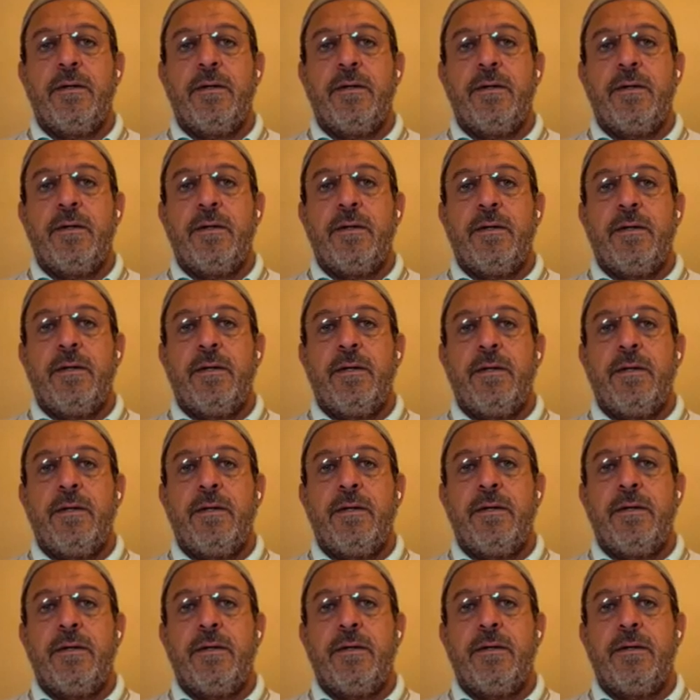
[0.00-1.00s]

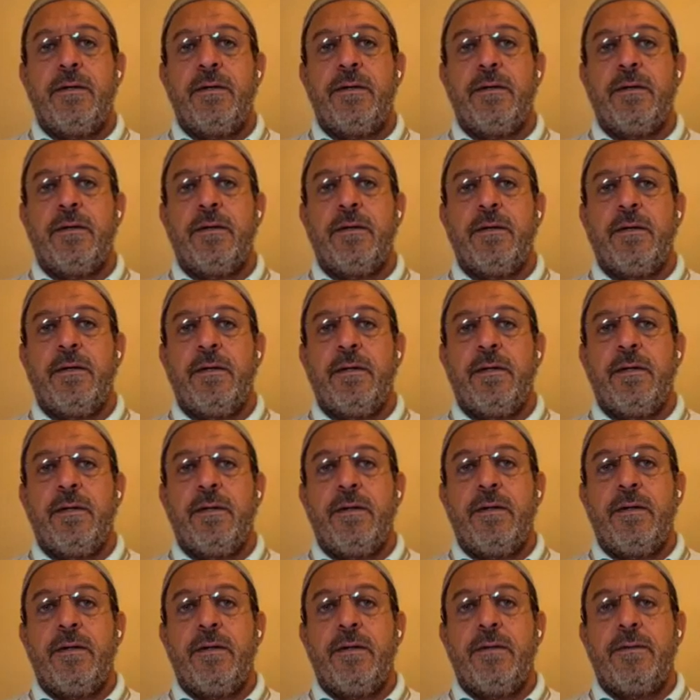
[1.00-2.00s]

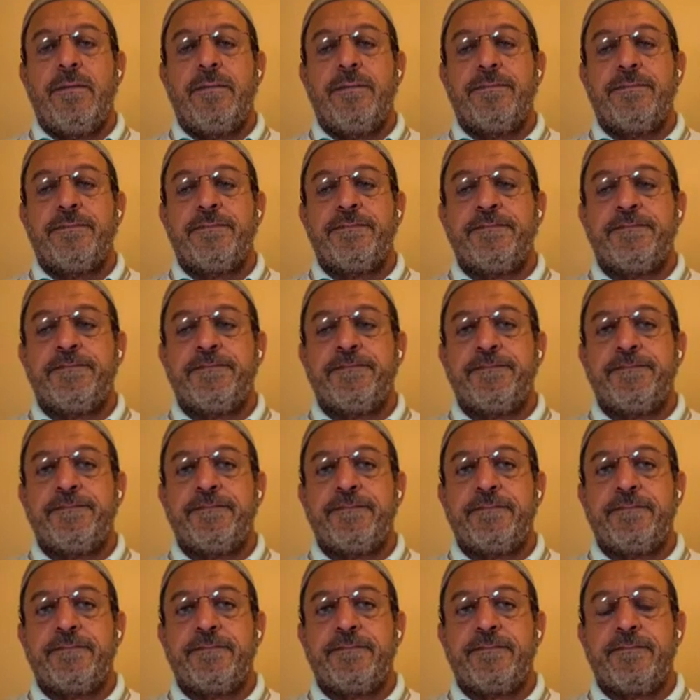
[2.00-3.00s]

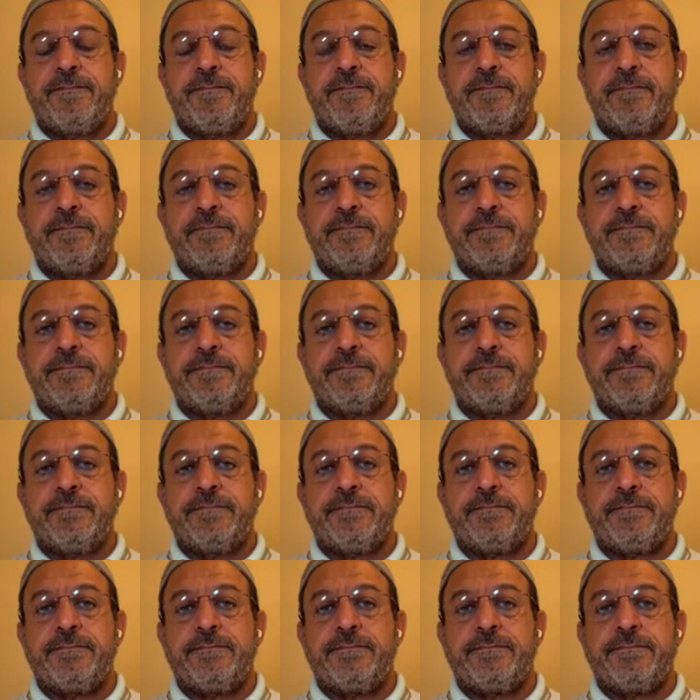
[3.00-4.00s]

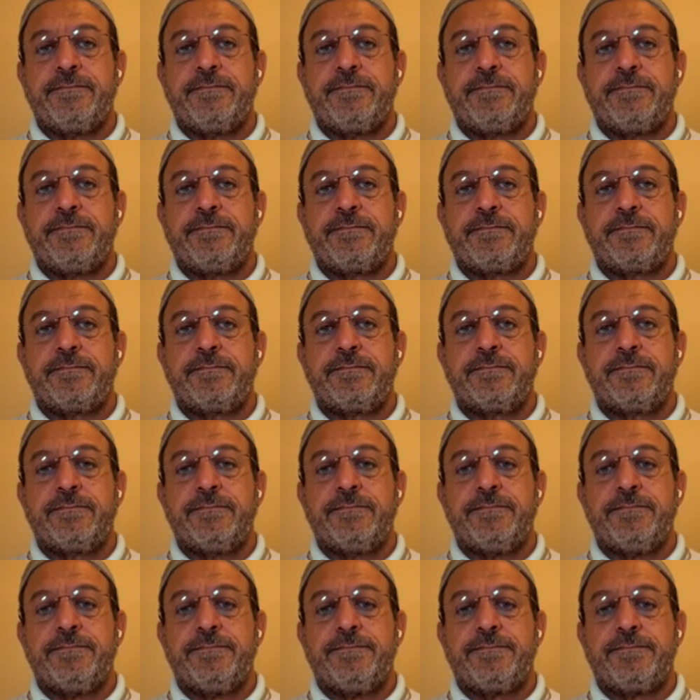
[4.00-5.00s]

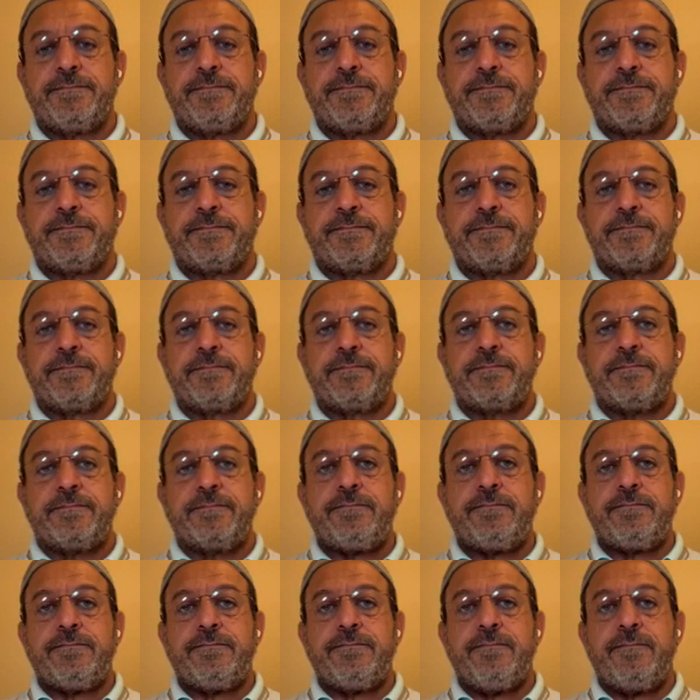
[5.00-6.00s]

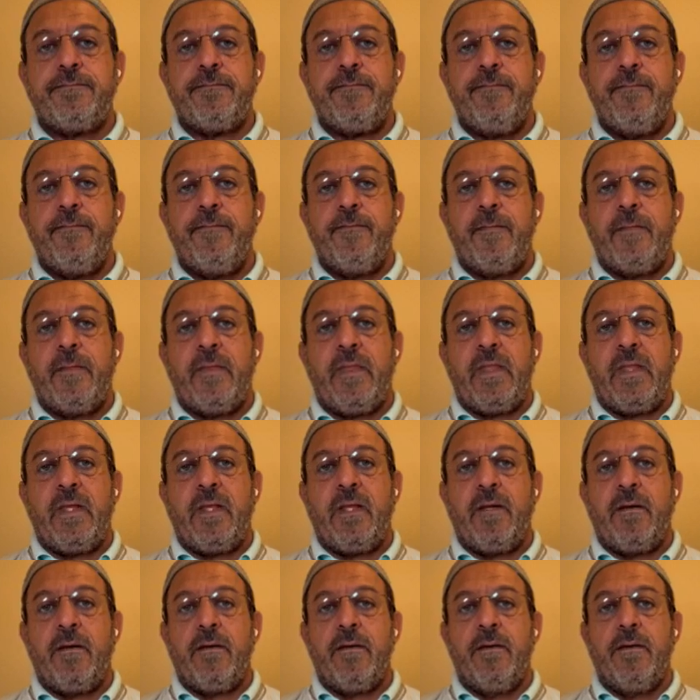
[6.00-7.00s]

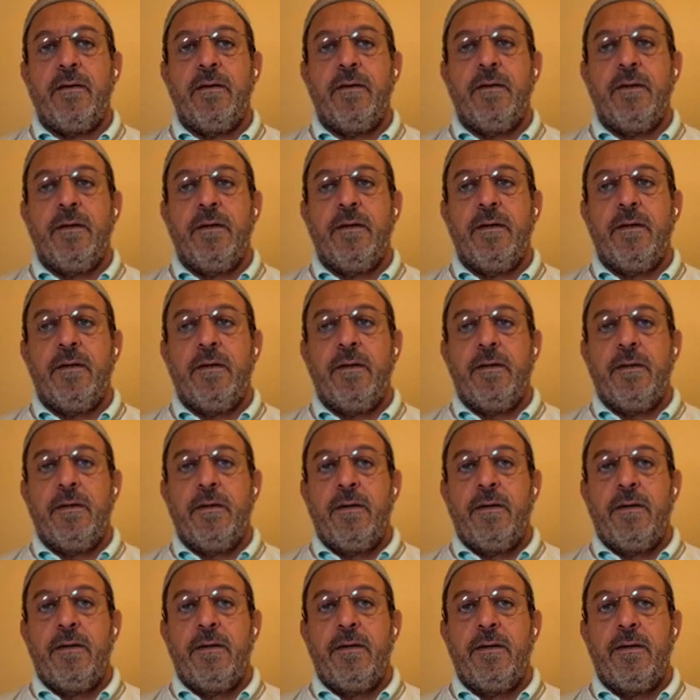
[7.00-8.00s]
(not speaking)